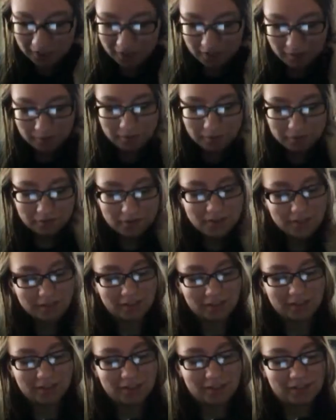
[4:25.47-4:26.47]
kitty movies
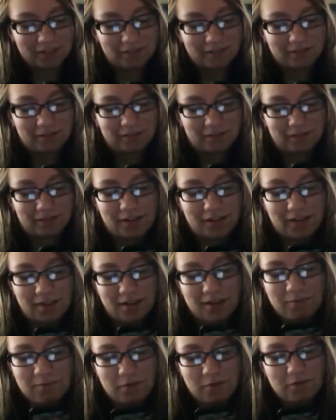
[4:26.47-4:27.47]
on
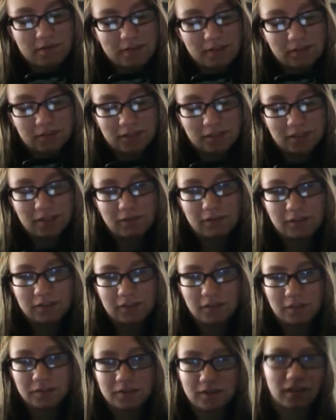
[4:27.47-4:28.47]
kitty movies or TV
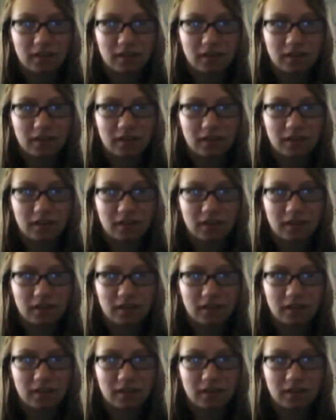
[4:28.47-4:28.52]
shows?